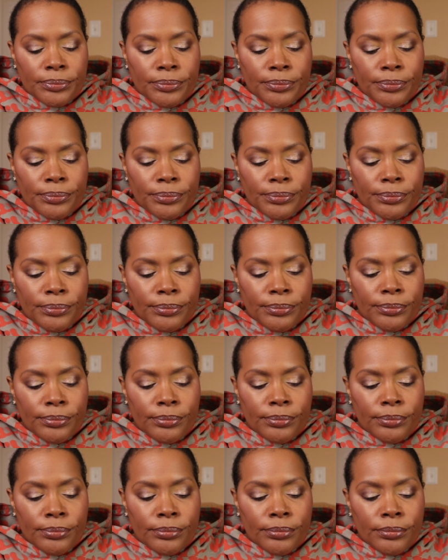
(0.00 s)

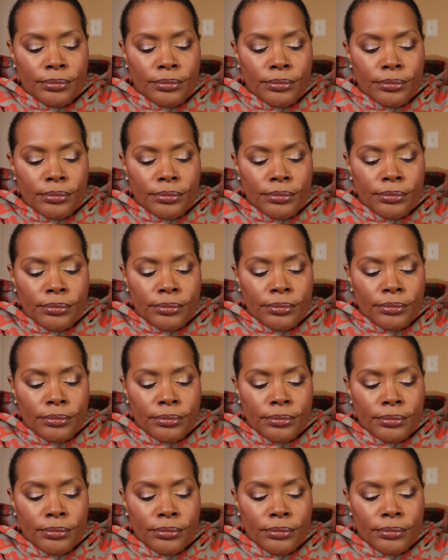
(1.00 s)

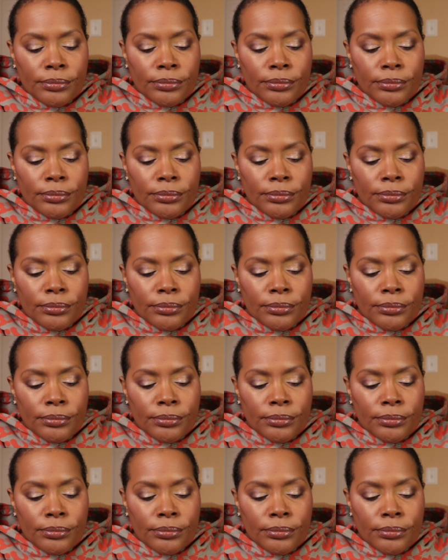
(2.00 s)
No one is speaking in this clip.